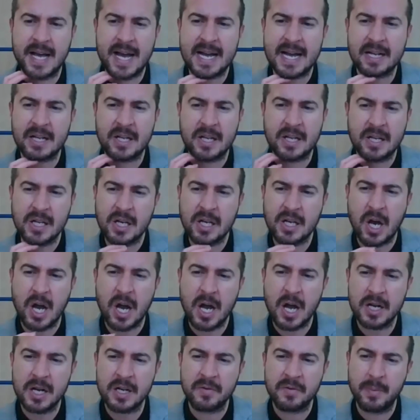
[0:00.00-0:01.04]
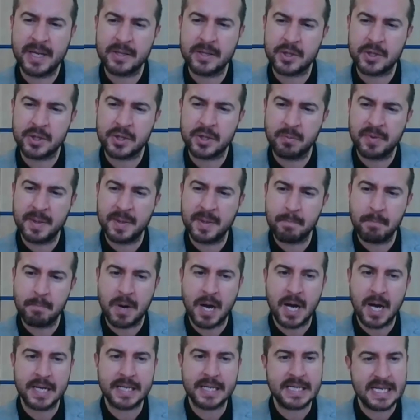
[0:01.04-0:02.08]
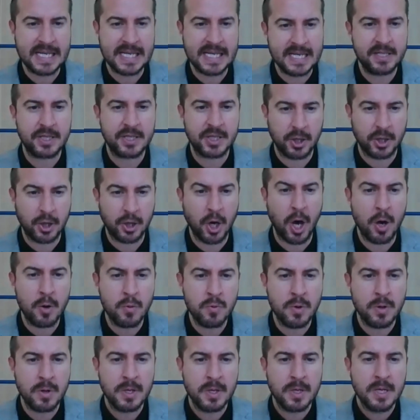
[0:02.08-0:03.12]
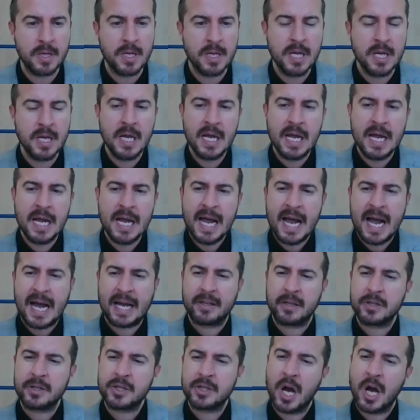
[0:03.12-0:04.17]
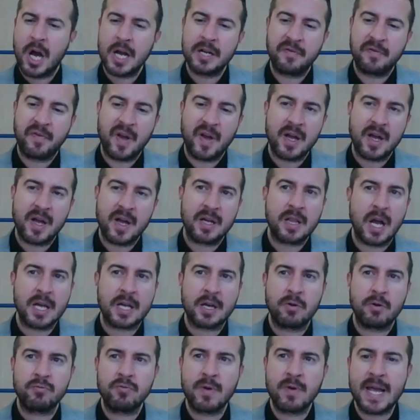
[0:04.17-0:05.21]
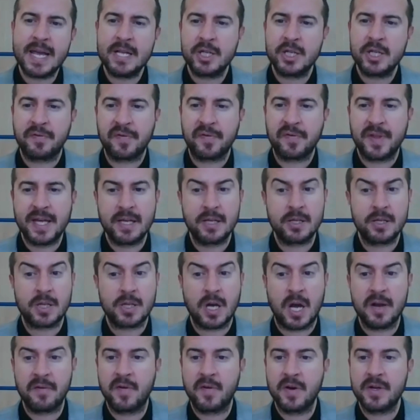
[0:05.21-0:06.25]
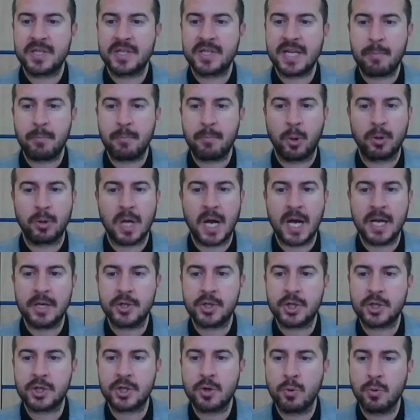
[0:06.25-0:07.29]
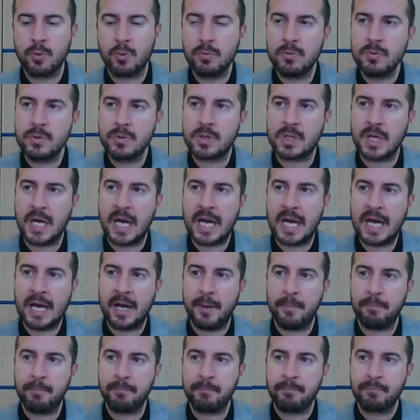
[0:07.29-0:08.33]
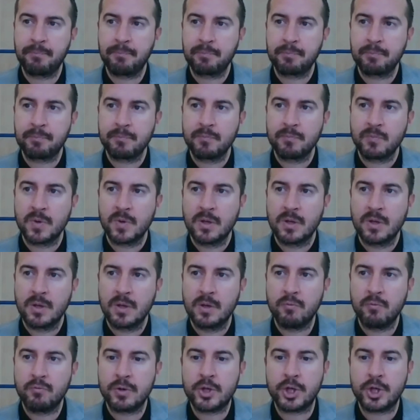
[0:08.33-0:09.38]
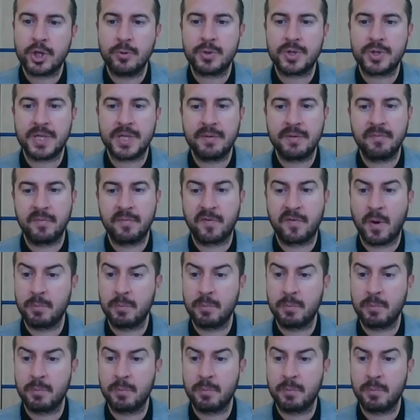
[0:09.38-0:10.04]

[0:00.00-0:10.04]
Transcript: that kind of means something might need to go. And I've kind of heard like a range of things, like, for example, like schools reducing